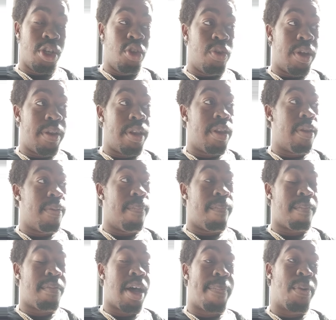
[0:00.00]
You,
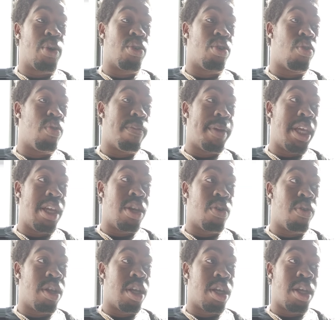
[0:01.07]
my personal
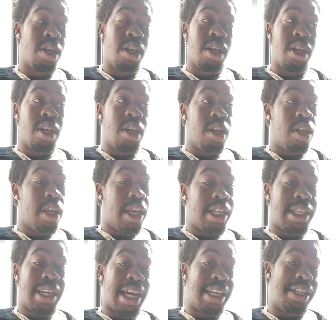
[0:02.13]
opinion on it,
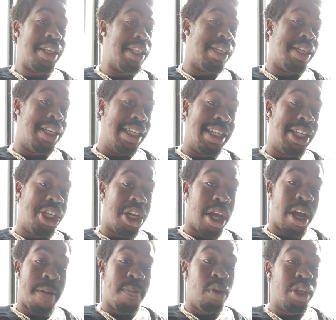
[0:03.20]
it's not just this
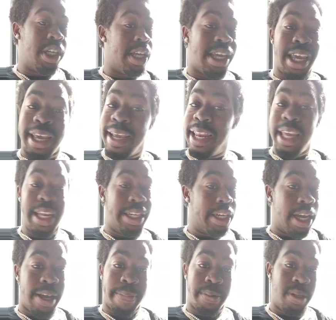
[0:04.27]
job. You shouldn't get any
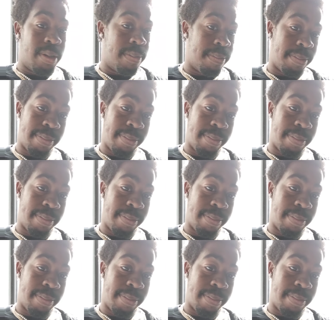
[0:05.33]
jobs.